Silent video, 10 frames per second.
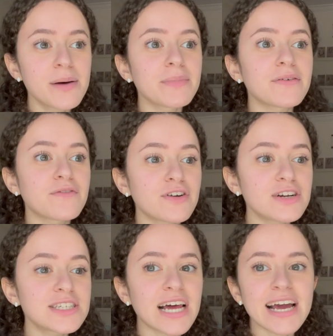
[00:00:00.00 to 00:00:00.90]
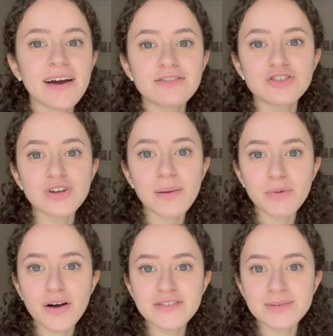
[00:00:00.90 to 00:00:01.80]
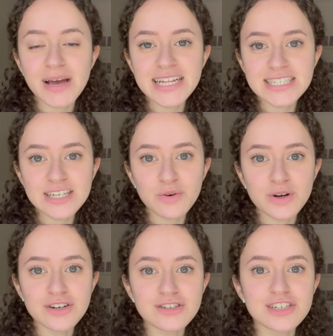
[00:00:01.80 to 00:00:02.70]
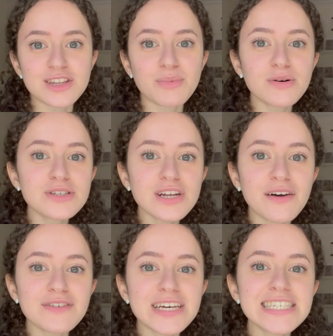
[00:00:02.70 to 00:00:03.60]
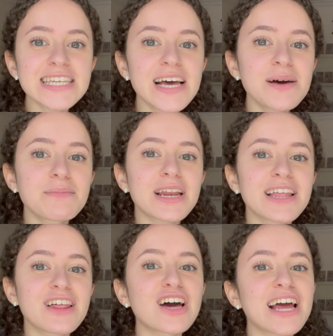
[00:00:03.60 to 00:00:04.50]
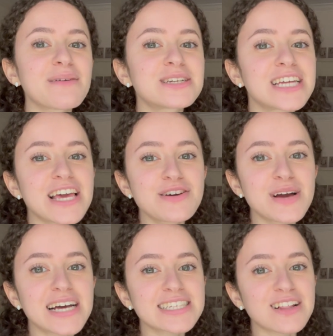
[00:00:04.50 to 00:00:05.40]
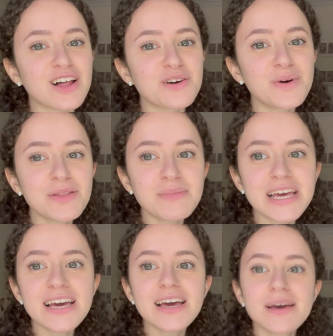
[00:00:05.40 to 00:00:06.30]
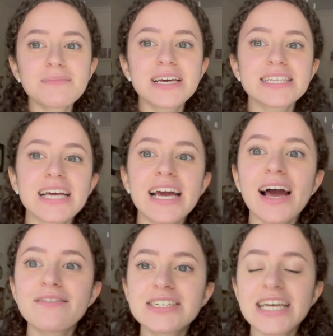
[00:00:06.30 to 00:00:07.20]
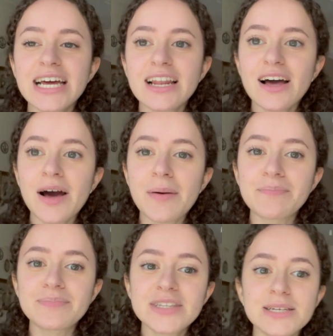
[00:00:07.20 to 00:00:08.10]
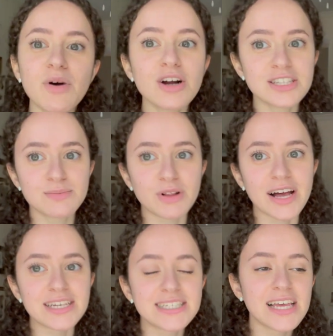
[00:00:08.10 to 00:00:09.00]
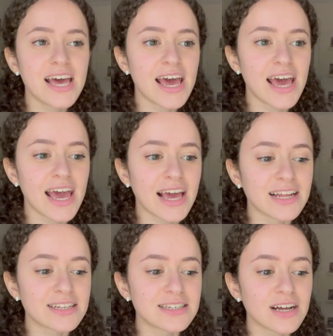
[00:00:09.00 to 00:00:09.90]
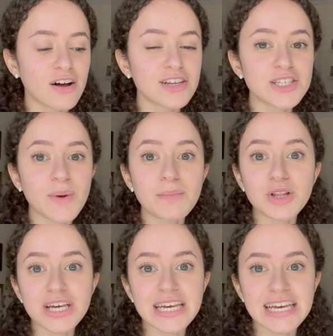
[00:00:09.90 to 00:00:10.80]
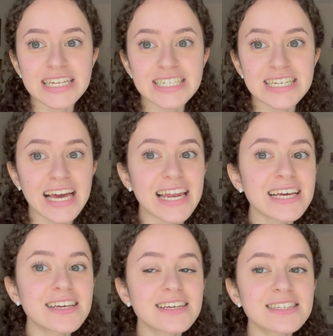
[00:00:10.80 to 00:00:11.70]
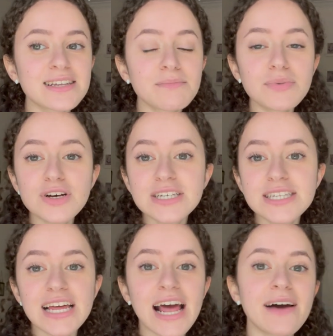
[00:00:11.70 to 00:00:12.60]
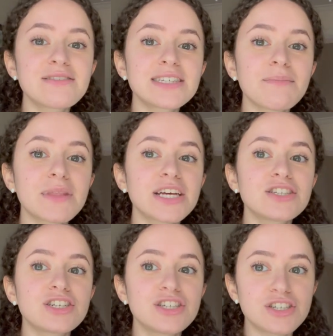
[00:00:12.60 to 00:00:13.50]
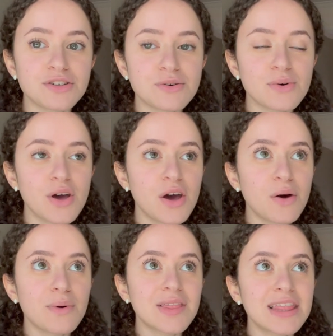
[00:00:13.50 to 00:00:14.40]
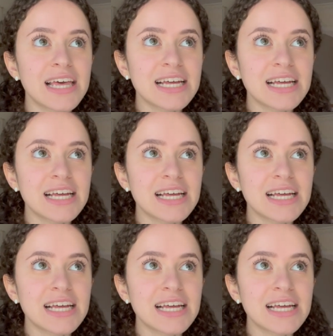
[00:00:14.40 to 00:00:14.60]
but first I have to drop off some Etsy orders to the post office, but I thought I would take you guys along with me because I have to get um, some art supplies and also I'm looking into getting some books that have something to do with the